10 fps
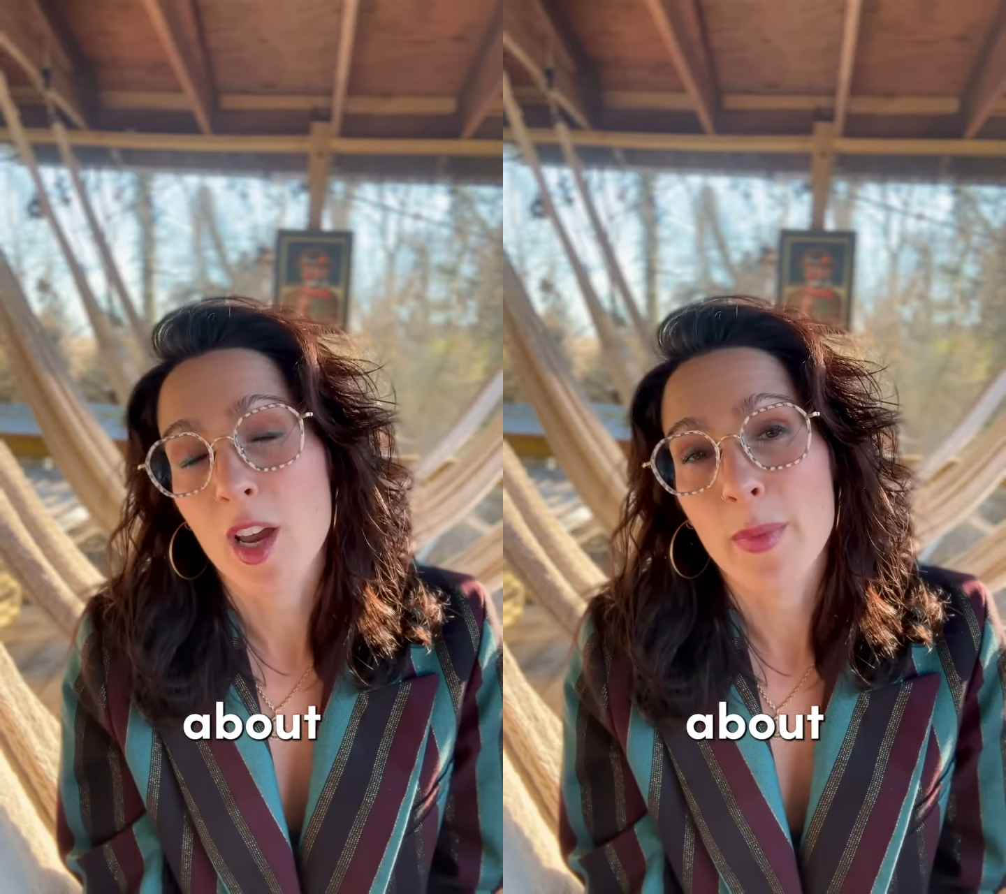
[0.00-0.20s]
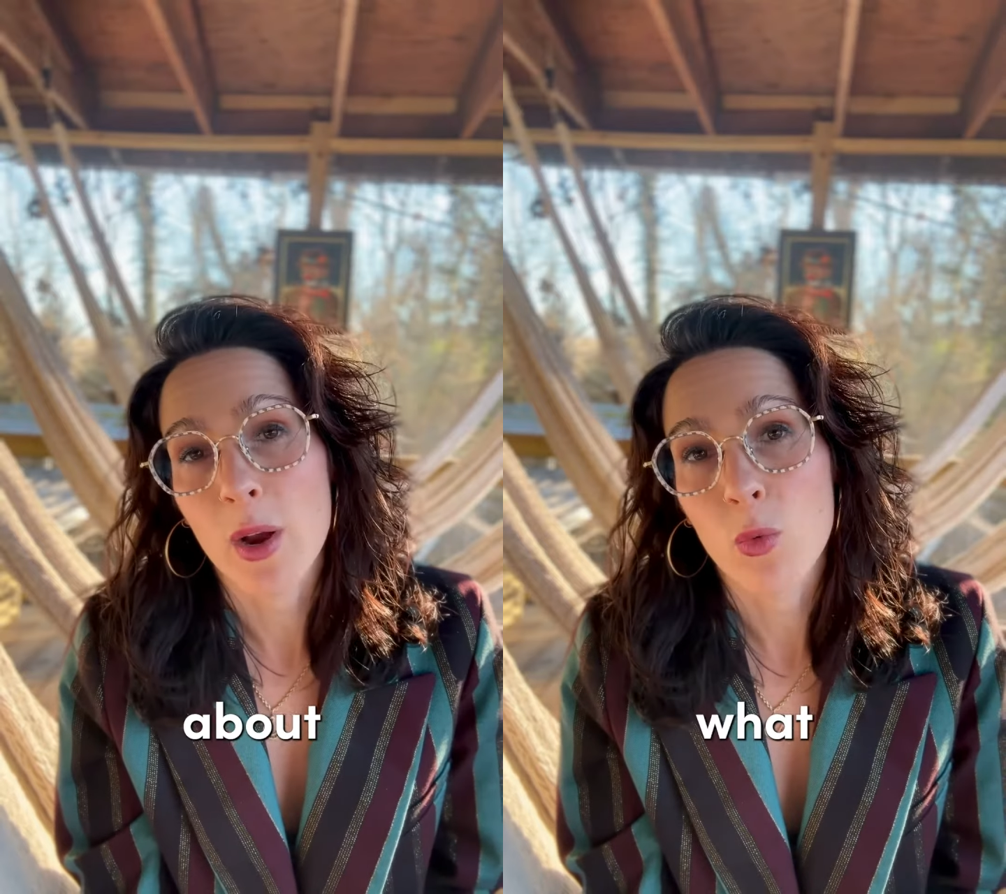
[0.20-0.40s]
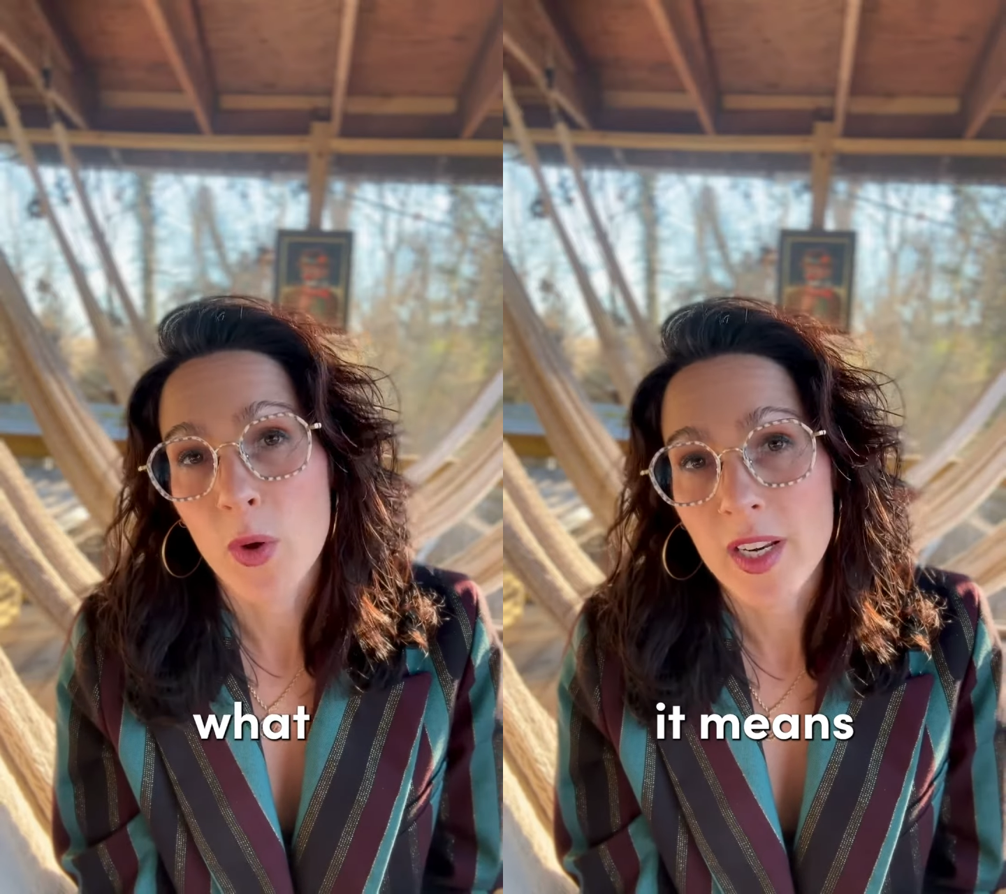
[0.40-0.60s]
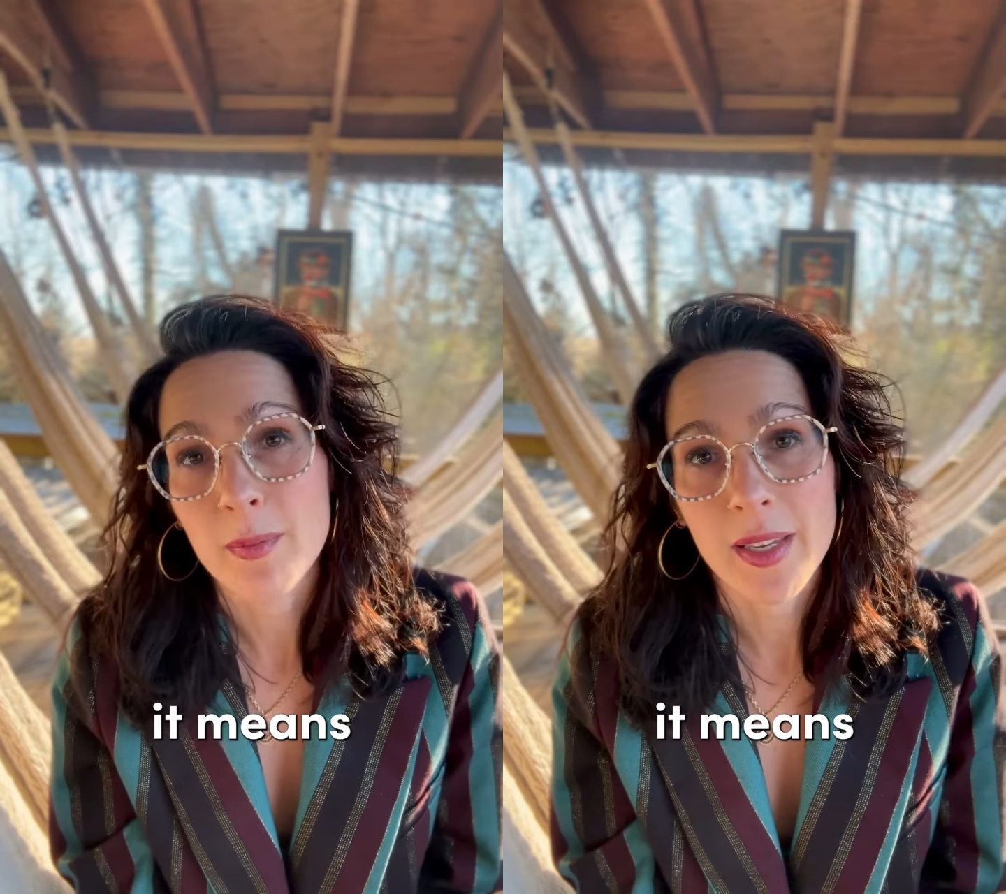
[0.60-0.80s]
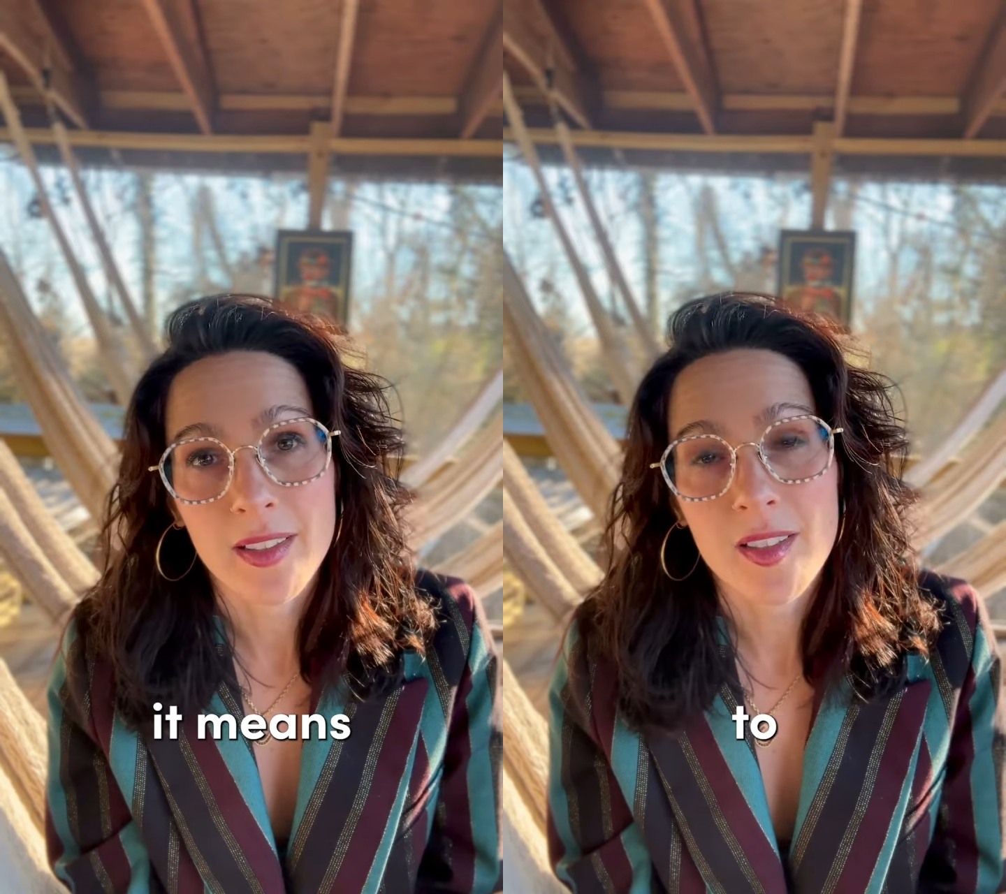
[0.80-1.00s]
about what it
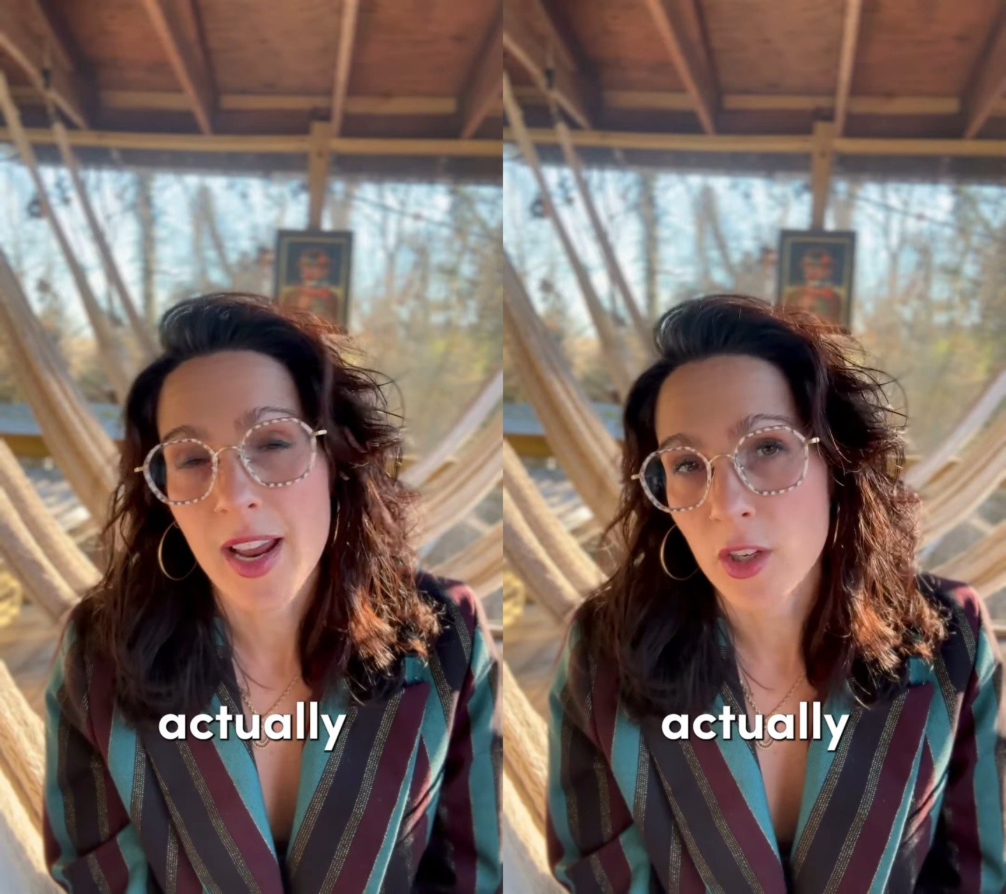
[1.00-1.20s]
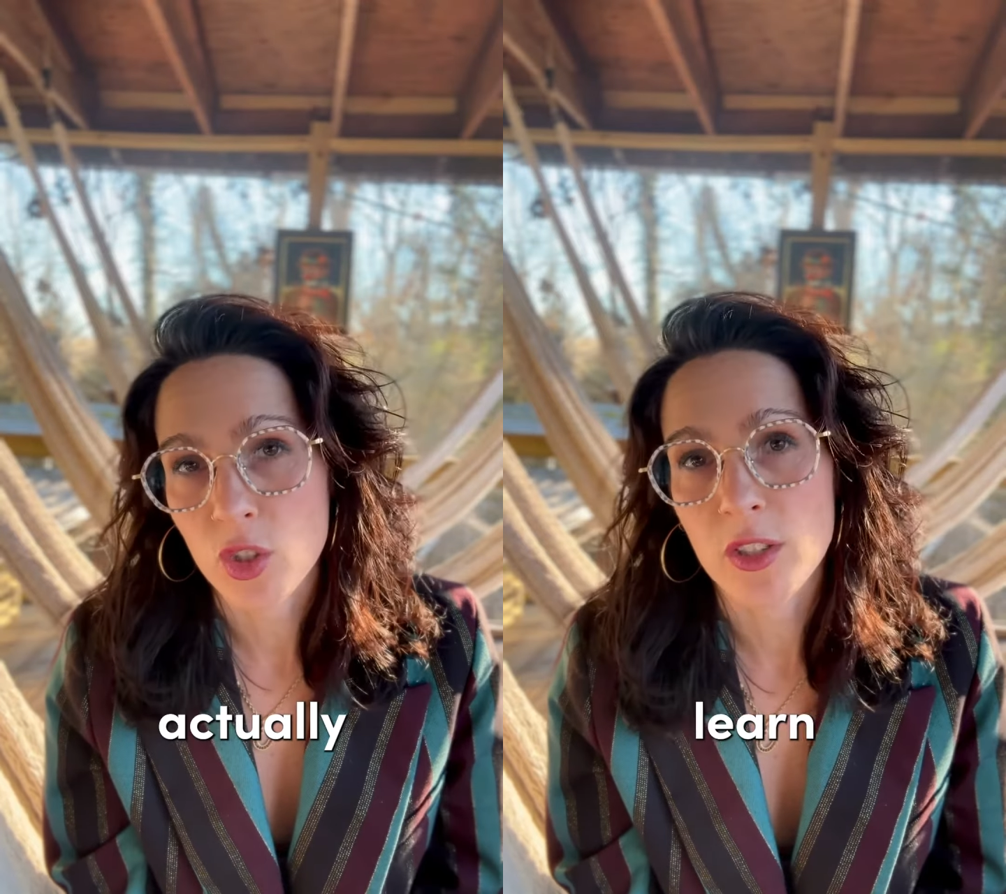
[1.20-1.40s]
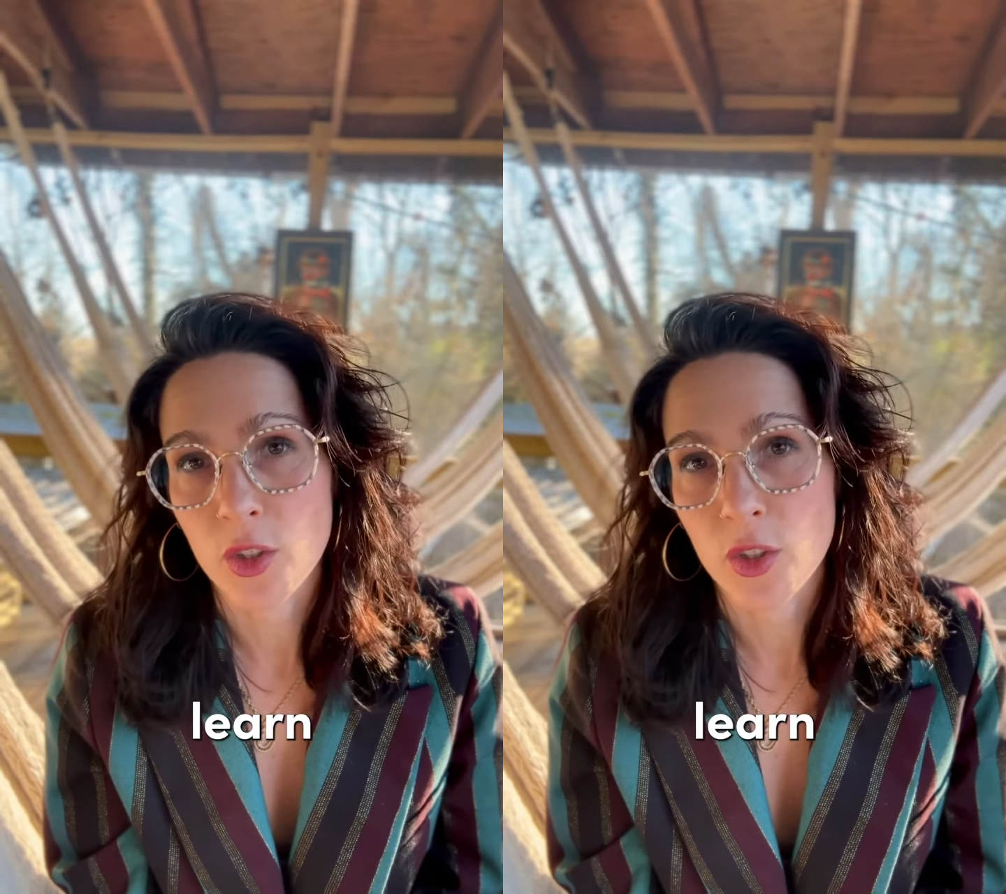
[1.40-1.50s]
means to actually